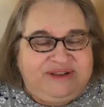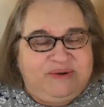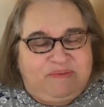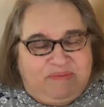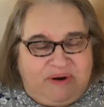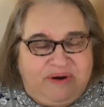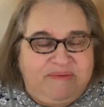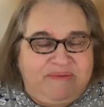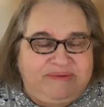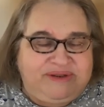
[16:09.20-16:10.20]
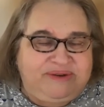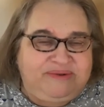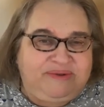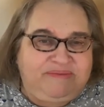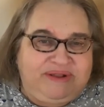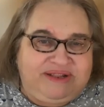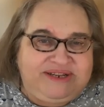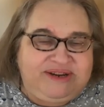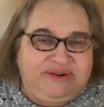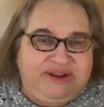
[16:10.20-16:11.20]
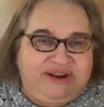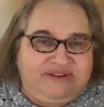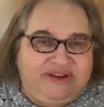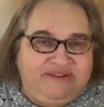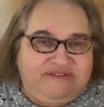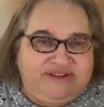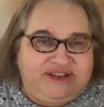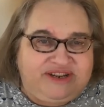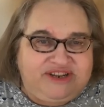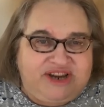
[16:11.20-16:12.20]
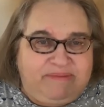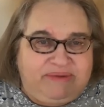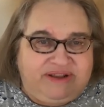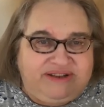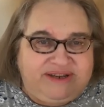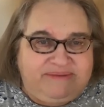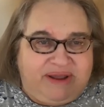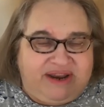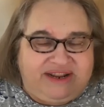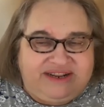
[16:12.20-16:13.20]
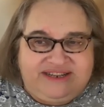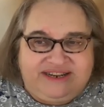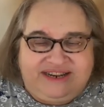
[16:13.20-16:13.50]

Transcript: to a program I was doing with military caregivers, like chaplains and medics.